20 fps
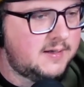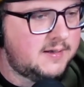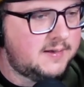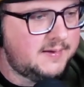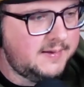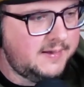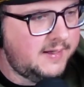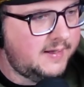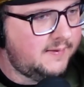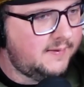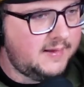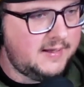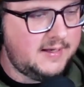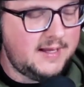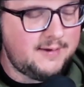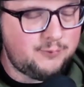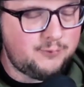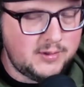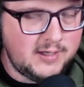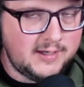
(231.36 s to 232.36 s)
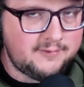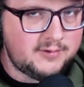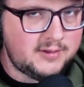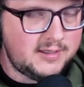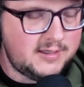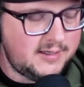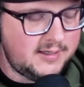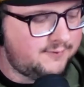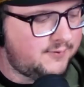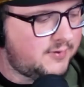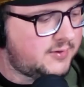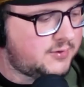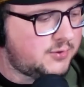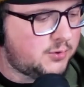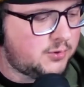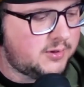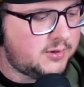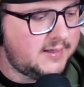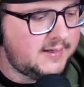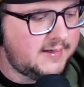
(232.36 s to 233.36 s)
they'd have whatever in
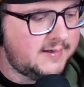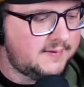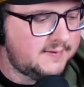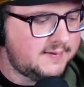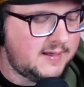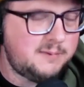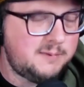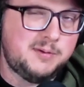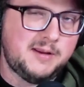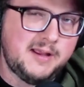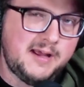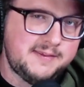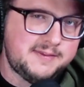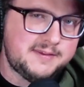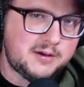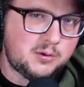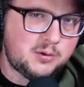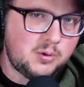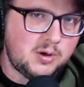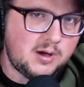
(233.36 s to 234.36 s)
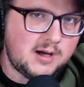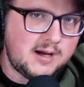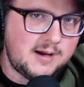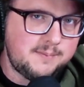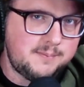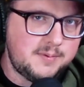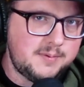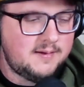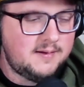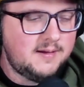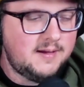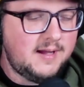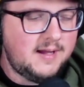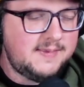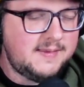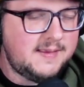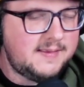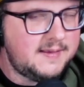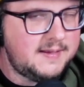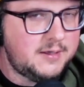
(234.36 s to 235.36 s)
inventory. They'd plant the crop
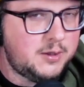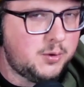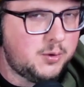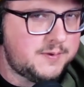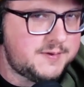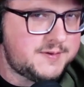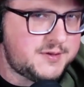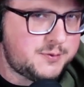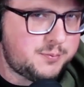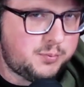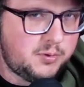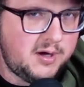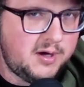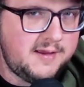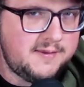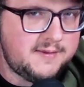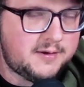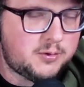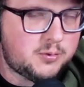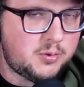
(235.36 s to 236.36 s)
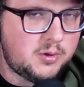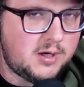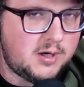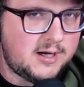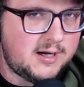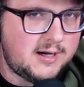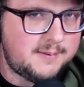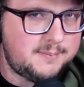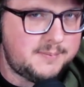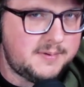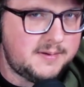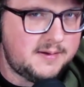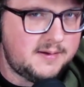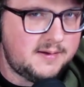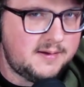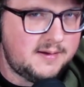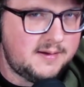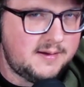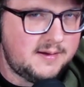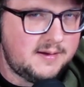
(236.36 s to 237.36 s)
and then they'd go and spray the crop.
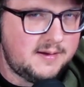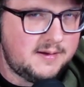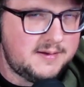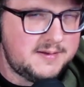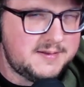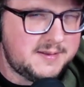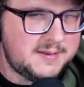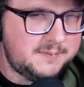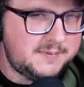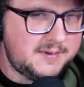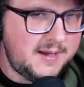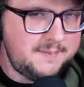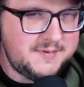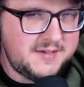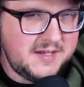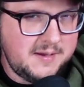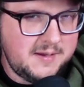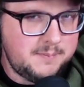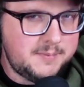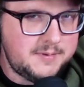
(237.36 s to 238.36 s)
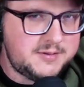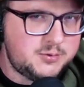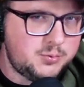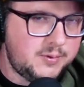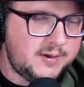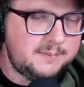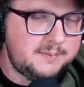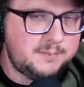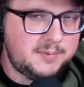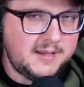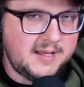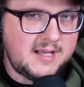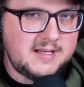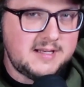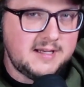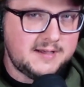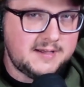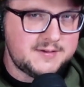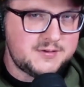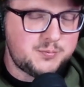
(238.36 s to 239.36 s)
Sometimes in between
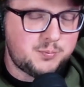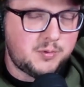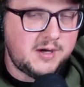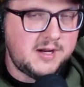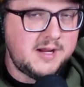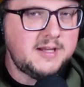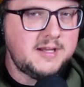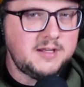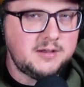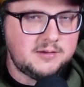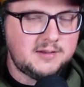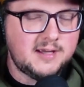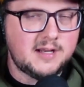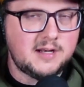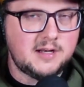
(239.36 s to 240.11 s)
planting and spraying, you'd get